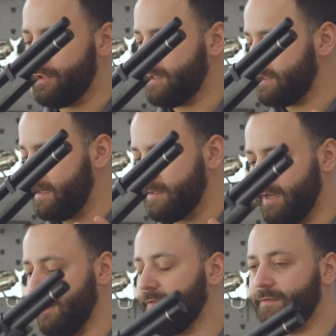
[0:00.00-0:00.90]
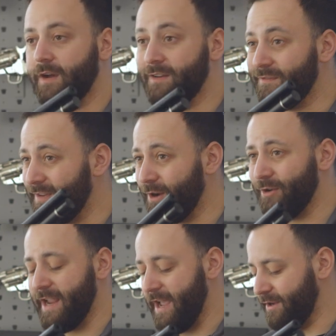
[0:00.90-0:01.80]
just a ton of fun,
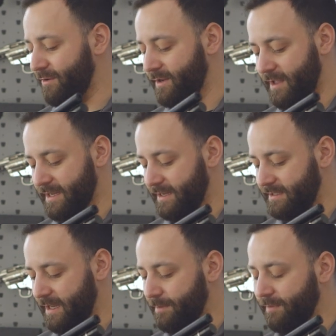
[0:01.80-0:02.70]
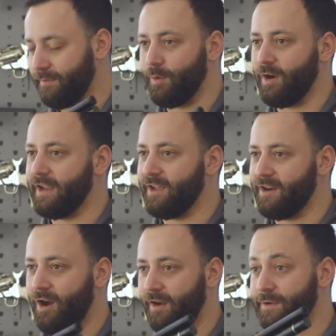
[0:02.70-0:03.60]
very accurate, like I said before, and
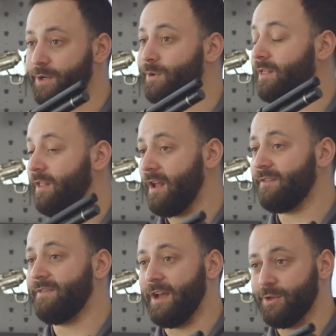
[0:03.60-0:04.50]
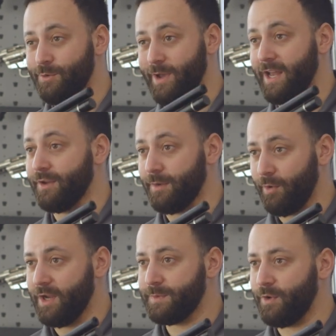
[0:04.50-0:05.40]
gonna offer you a lot of value at a good
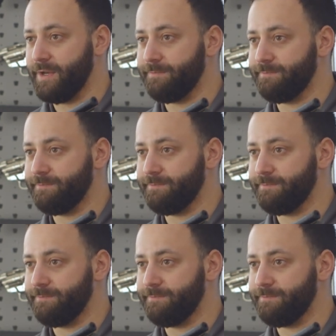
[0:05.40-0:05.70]
price point.